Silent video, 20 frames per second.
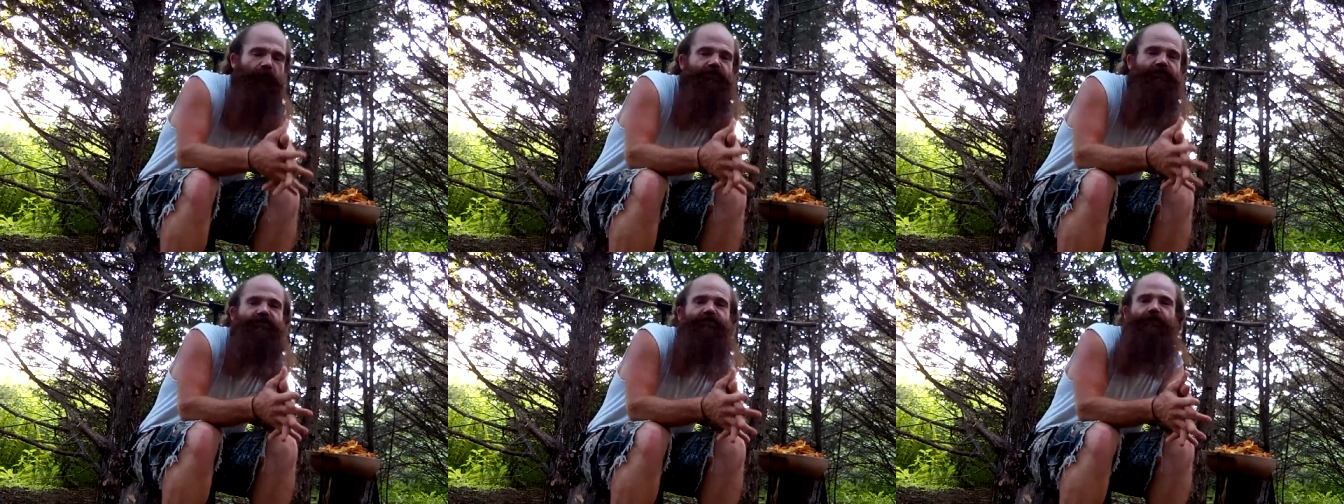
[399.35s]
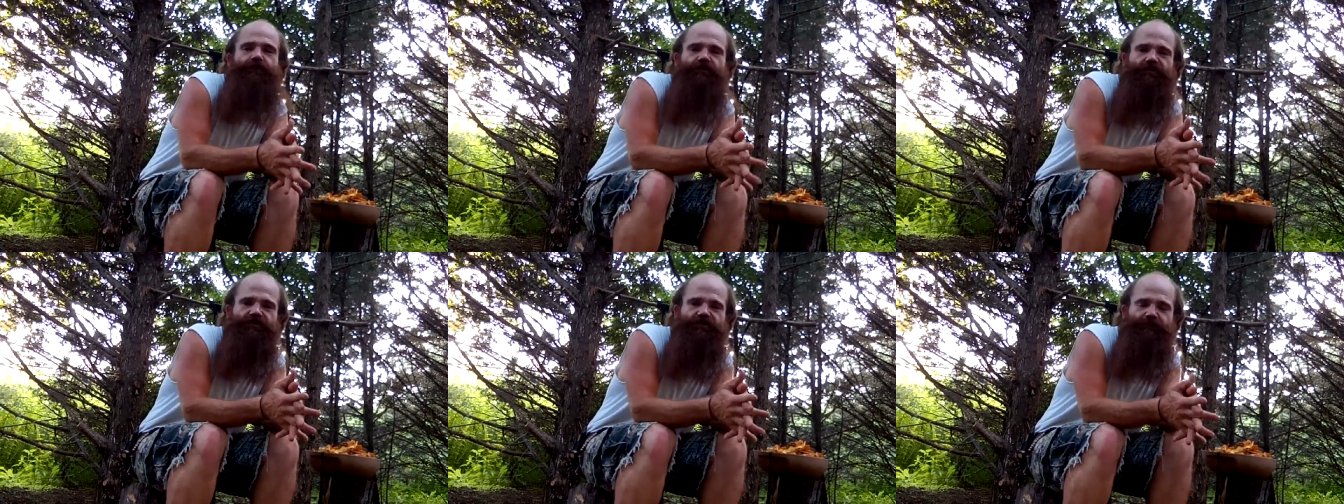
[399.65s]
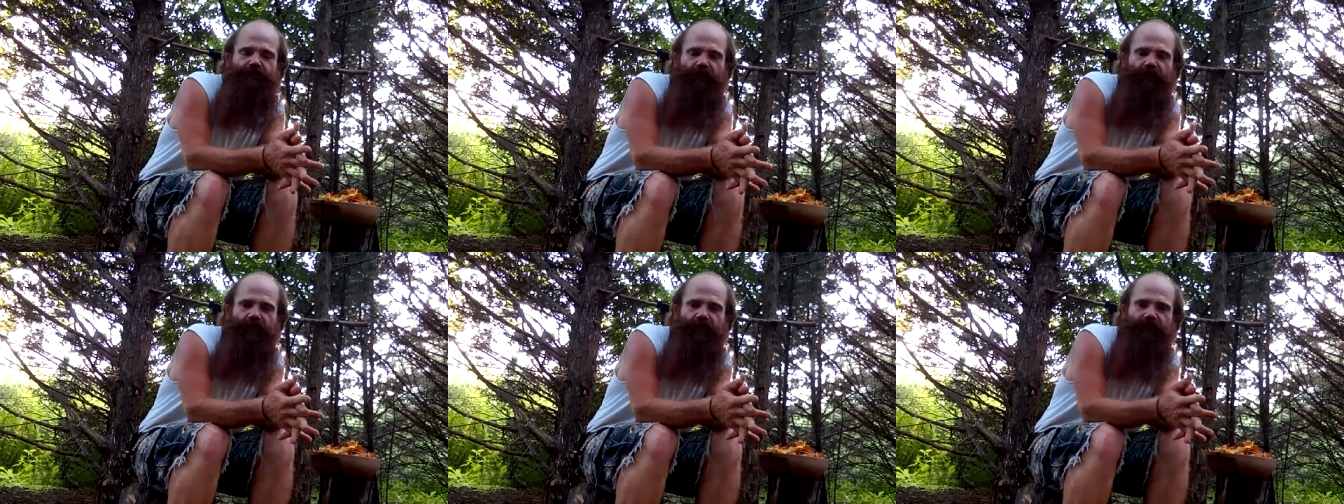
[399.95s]

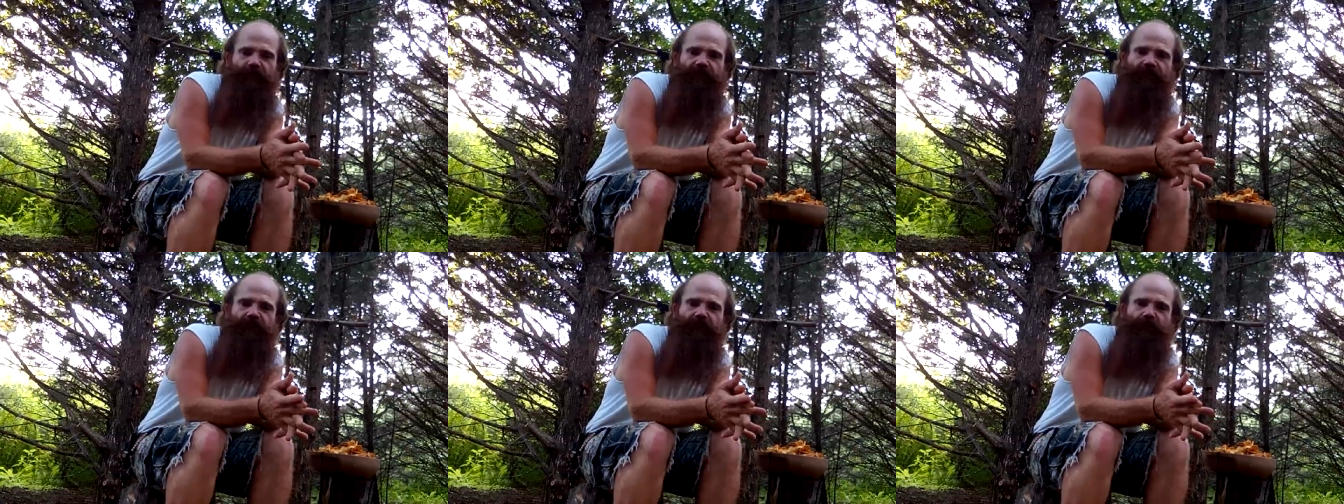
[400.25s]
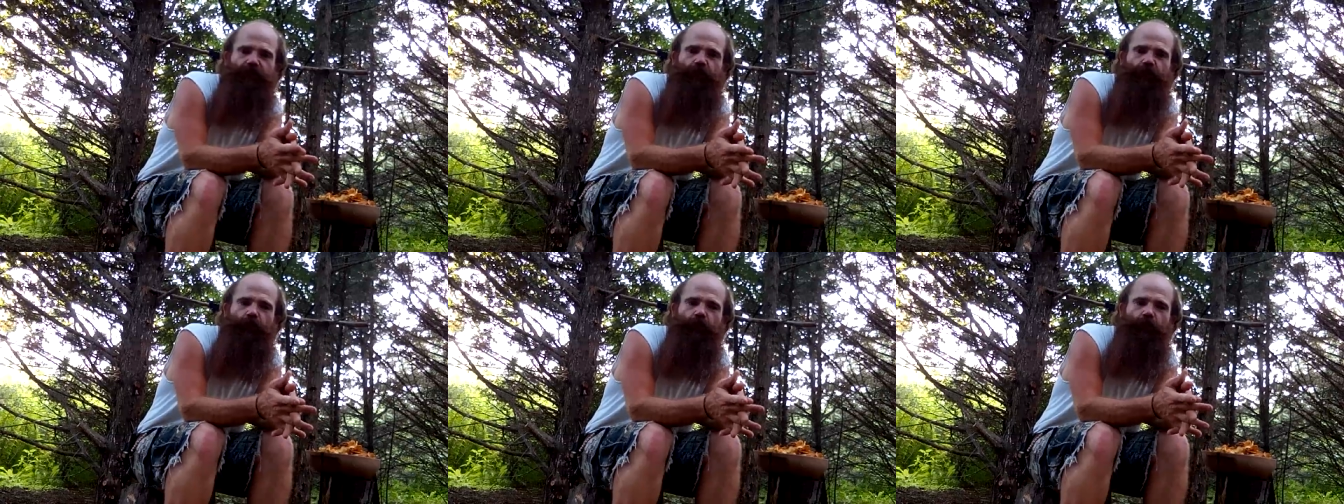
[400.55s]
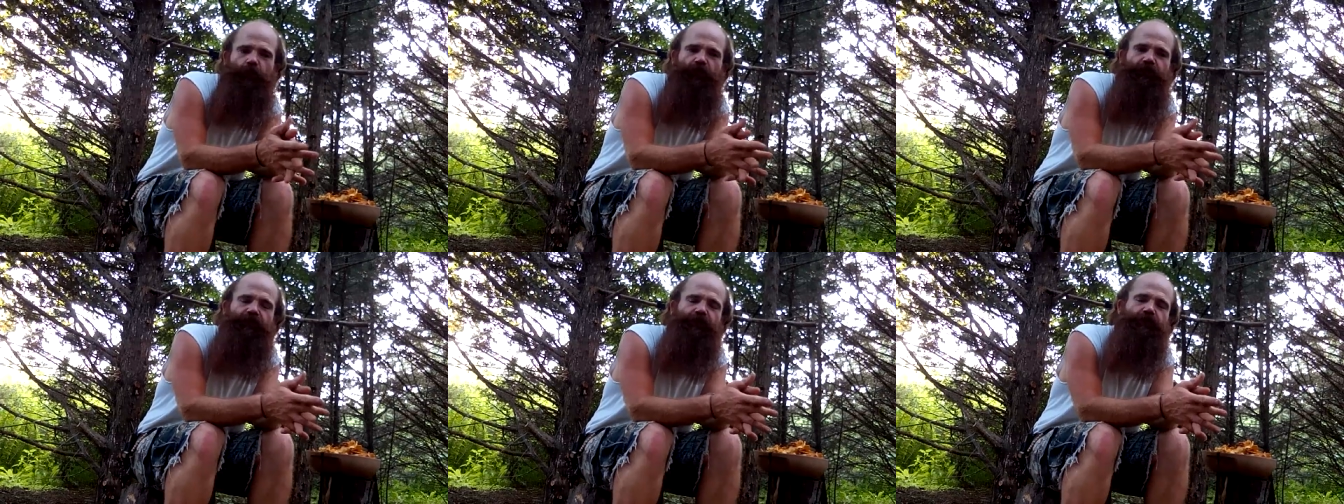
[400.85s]
personal experience
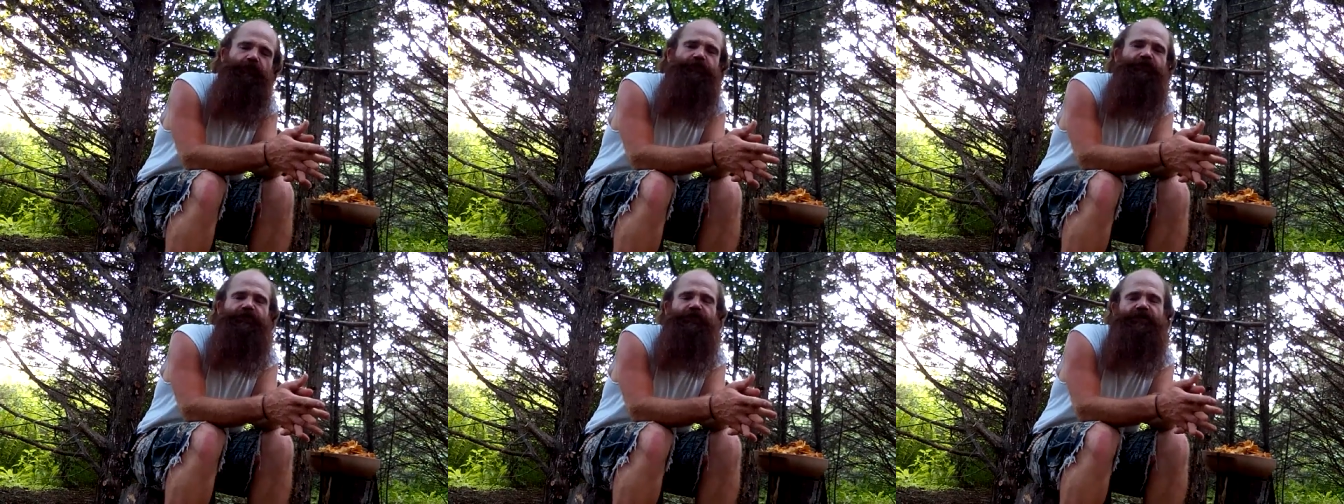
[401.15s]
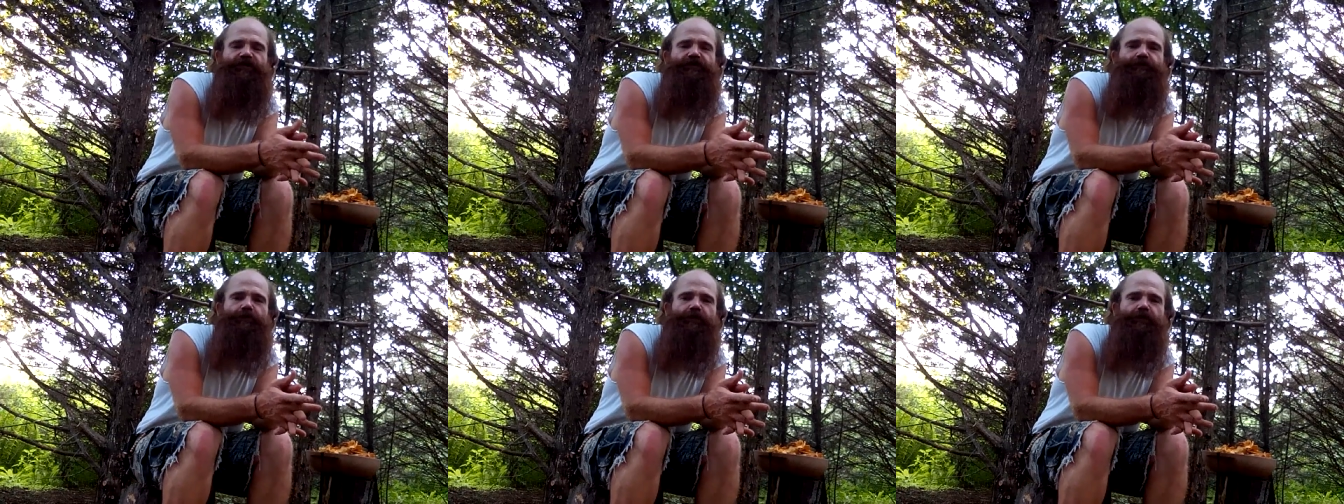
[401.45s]
with using